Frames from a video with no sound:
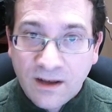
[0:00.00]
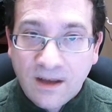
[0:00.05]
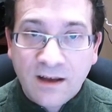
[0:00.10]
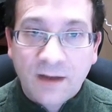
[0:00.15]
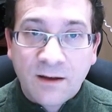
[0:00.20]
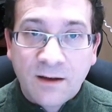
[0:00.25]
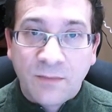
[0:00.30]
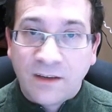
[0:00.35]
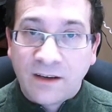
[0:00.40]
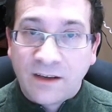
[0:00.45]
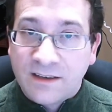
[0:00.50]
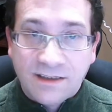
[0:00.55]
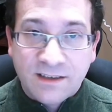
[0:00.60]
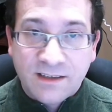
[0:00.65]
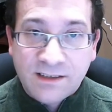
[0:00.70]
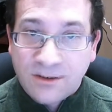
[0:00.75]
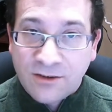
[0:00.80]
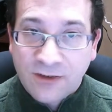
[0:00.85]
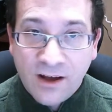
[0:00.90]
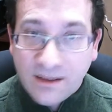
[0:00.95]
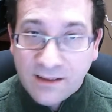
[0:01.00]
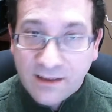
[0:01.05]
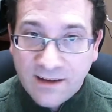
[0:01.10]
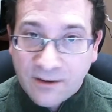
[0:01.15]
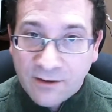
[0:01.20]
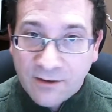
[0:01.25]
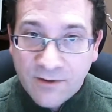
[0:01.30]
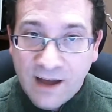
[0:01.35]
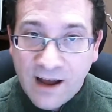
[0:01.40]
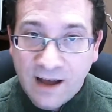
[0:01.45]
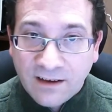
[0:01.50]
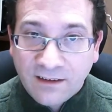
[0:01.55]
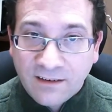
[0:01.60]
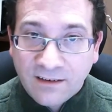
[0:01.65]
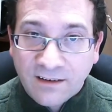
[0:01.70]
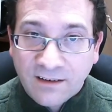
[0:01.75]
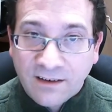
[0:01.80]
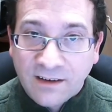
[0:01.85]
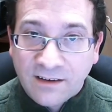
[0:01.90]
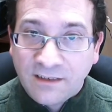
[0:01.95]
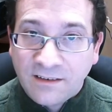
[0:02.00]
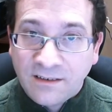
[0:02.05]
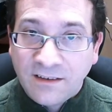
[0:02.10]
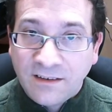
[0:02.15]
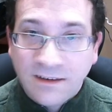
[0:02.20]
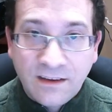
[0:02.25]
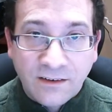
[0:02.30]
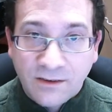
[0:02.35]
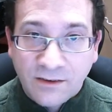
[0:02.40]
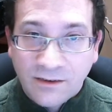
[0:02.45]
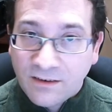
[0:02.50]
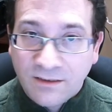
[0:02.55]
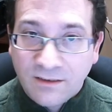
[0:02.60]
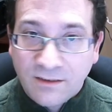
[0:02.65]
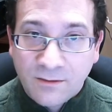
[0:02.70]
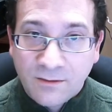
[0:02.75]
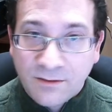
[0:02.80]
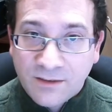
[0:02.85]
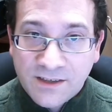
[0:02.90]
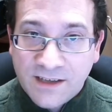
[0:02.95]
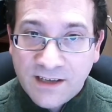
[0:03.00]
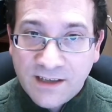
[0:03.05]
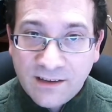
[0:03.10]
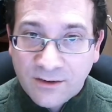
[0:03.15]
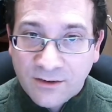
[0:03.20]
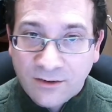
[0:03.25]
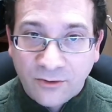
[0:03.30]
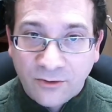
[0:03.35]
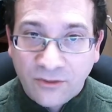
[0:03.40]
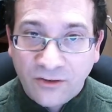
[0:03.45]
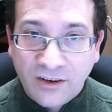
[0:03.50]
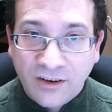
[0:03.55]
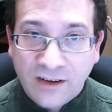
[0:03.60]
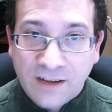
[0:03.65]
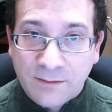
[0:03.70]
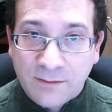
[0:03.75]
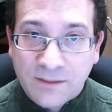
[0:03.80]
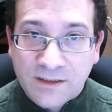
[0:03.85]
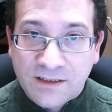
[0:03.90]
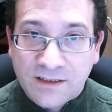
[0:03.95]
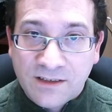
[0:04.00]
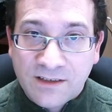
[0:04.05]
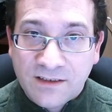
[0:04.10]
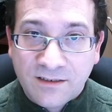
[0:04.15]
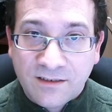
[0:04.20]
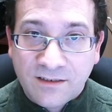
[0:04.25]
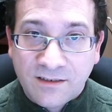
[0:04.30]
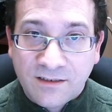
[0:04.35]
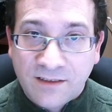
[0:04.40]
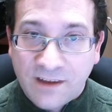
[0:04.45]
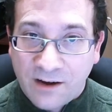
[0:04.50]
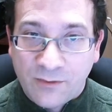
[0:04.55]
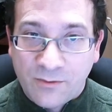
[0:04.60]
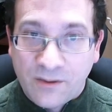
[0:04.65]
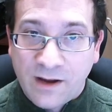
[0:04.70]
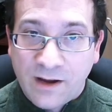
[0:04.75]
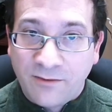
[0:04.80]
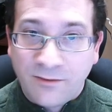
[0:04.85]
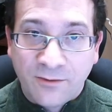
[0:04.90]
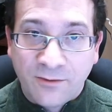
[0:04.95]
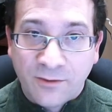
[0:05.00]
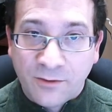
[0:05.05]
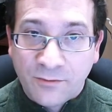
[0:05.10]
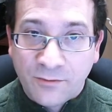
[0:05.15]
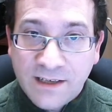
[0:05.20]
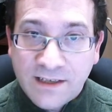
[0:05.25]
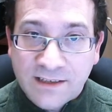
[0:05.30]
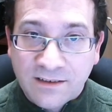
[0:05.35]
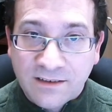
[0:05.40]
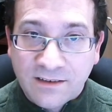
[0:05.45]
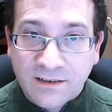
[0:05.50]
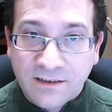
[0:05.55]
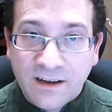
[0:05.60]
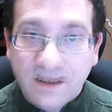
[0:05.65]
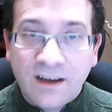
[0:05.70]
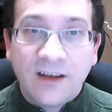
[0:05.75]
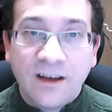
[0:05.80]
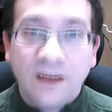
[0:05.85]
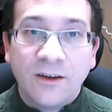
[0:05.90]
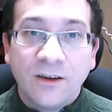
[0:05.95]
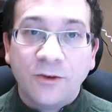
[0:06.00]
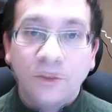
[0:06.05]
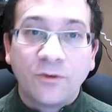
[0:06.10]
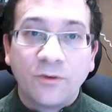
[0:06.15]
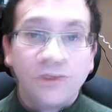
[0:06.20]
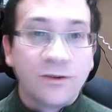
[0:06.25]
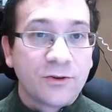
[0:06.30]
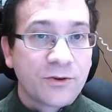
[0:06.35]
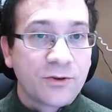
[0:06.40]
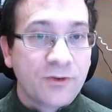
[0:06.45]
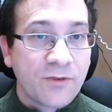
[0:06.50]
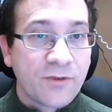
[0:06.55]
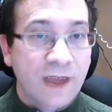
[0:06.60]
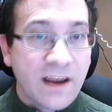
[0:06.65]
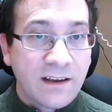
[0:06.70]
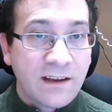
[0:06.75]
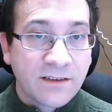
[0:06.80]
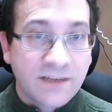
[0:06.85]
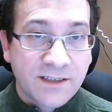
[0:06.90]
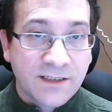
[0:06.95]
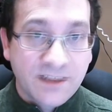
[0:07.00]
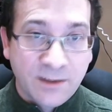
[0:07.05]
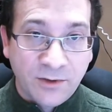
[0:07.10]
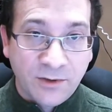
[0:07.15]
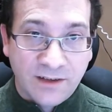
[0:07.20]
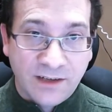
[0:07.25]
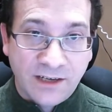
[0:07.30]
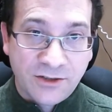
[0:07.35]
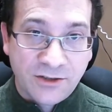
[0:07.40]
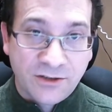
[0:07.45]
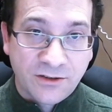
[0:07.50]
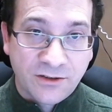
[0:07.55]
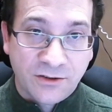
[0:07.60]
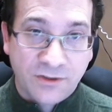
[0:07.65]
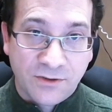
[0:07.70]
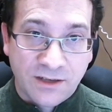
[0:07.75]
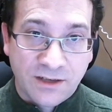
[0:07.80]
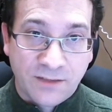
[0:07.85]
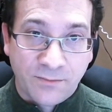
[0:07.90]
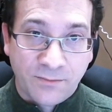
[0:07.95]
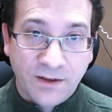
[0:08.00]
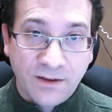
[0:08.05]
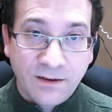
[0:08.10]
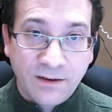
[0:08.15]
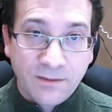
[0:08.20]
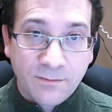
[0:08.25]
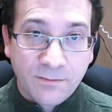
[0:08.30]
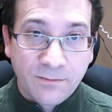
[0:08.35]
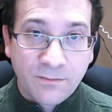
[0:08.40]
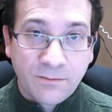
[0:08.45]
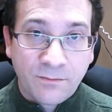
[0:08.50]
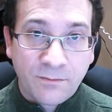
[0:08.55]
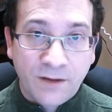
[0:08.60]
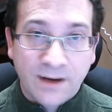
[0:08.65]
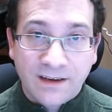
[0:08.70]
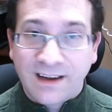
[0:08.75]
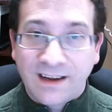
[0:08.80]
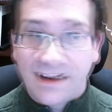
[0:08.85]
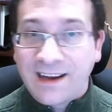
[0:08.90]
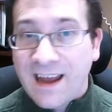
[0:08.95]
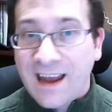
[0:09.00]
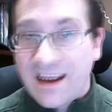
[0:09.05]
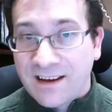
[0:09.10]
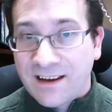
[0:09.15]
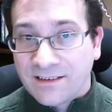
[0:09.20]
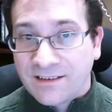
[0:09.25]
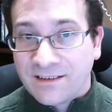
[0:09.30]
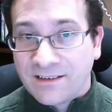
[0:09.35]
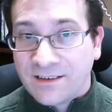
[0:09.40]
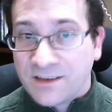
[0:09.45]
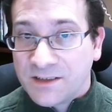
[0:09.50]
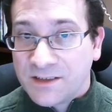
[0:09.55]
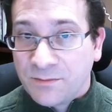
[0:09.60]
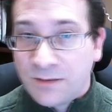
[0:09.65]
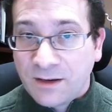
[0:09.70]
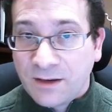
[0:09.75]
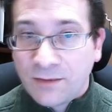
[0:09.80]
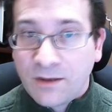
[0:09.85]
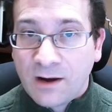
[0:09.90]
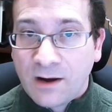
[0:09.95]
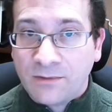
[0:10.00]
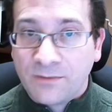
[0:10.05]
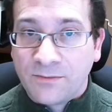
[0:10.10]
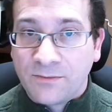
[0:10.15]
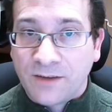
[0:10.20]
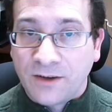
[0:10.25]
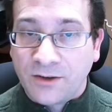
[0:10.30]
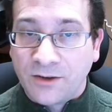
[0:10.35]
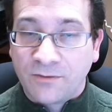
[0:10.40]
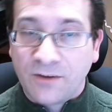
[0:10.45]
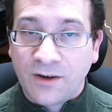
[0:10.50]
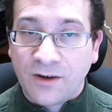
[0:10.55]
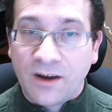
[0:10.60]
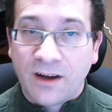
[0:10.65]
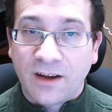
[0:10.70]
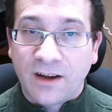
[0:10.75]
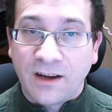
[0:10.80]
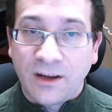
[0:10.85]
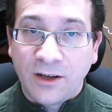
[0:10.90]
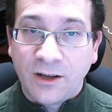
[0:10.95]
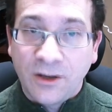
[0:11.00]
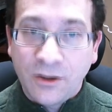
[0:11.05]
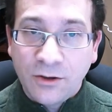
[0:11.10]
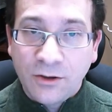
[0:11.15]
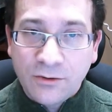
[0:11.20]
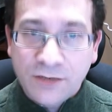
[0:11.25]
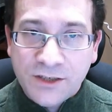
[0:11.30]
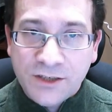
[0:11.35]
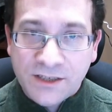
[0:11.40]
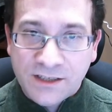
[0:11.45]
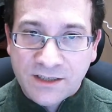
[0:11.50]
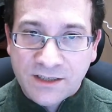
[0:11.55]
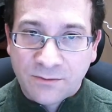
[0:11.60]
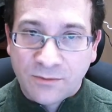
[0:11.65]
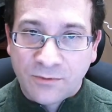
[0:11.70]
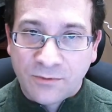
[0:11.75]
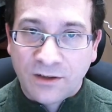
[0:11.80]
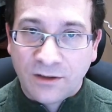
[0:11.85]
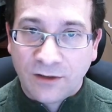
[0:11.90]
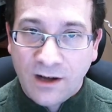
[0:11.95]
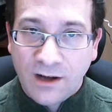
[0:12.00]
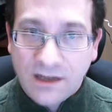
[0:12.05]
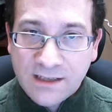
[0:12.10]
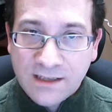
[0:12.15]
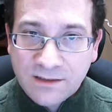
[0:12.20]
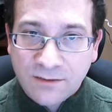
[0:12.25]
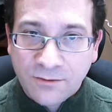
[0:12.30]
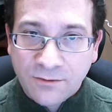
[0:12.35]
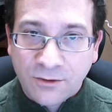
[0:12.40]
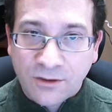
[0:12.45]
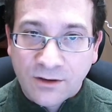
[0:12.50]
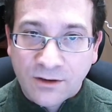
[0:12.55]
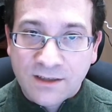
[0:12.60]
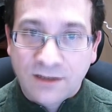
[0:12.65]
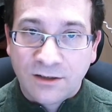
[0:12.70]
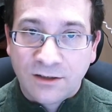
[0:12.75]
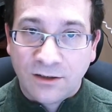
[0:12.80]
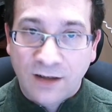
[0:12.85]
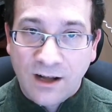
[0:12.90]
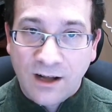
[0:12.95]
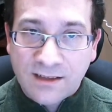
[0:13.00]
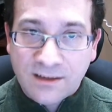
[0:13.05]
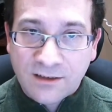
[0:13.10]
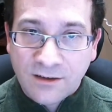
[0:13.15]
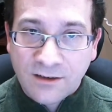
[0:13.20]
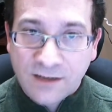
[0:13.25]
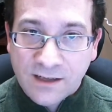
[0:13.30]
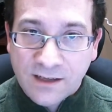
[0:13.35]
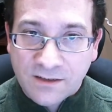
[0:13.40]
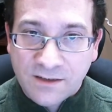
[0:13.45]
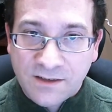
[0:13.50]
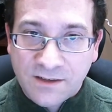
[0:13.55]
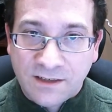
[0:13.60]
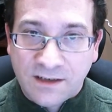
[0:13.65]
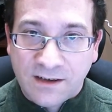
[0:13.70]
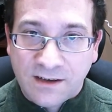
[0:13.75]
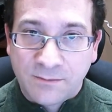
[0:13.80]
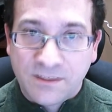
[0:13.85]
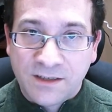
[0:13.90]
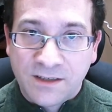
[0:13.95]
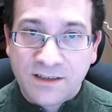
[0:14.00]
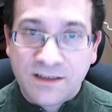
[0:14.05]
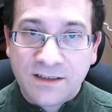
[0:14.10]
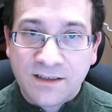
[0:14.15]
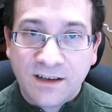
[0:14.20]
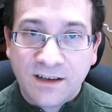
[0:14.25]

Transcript: because it's not that rat, and it didn't set those synapses that way for a reason. You can train the simulation to do something, but again, there's a big problem there. You've got a huge system with lots of neurons, lots and lots of synapses.